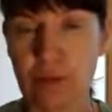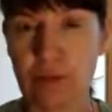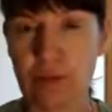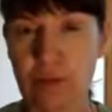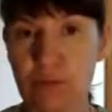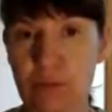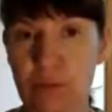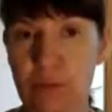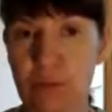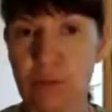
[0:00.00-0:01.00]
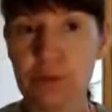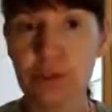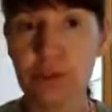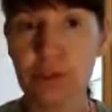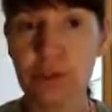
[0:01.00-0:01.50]
And then when you're
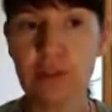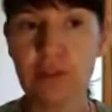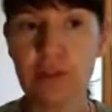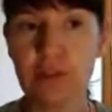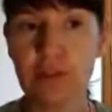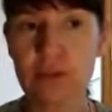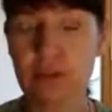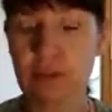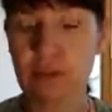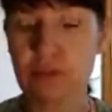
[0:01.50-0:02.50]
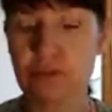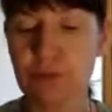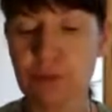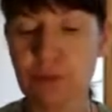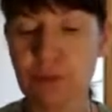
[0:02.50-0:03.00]
ready, just take the
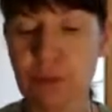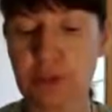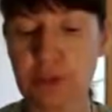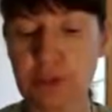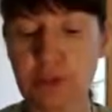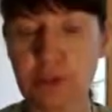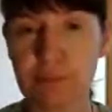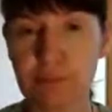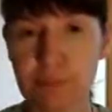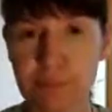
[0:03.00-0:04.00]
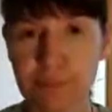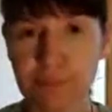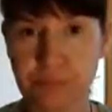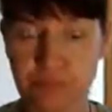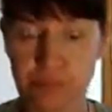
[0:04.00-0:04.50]
first bite.
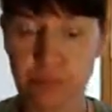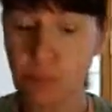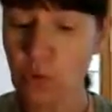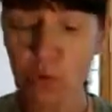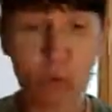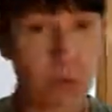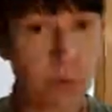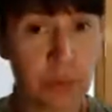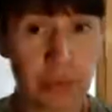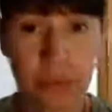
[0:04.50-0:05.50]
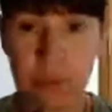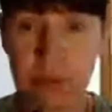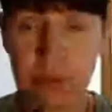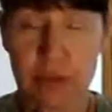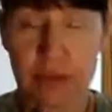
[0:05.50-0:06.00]
Or put it,
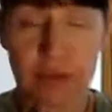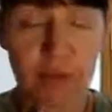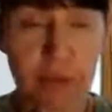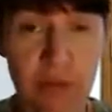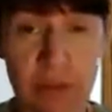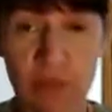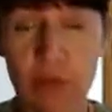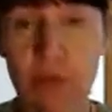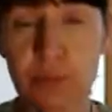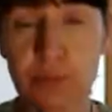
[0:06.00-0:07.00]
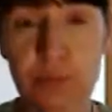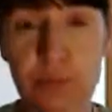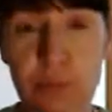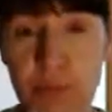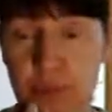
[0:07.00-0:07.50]
if it's a very small
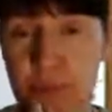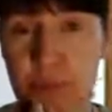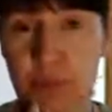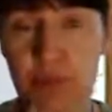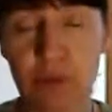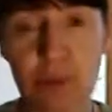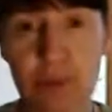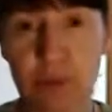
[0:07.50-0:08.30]
piece, pop it all into